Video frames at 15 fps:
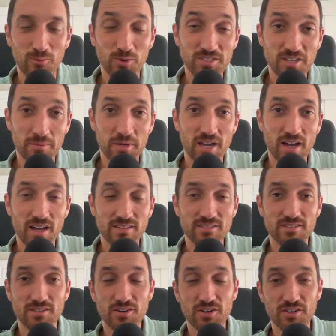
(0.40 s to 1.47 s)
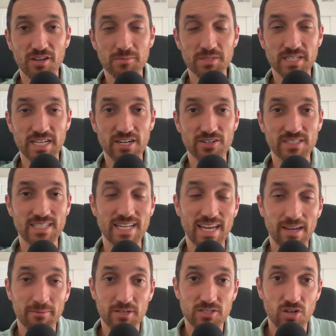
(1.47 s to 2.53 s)
What's up, guys? Kirk Gibson here.
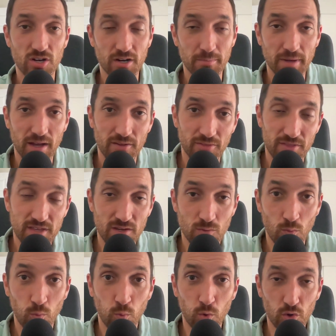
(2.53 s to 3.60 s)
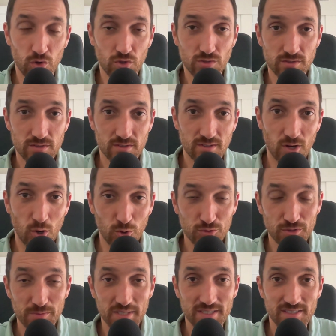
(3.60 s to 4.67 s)
Today I'm going to talk about the World
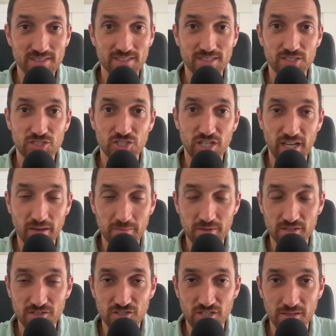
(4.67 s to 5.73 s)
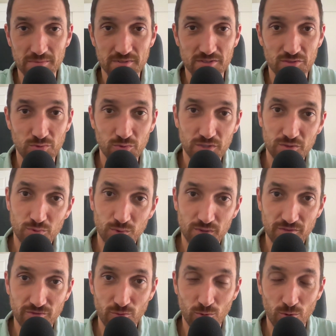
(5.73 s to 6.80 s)
Ultimate Championships, the
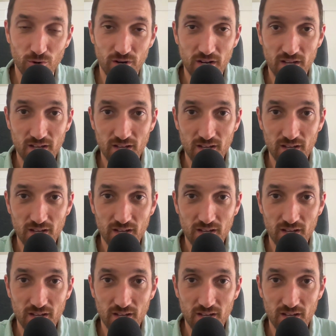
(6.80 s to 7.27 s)
2024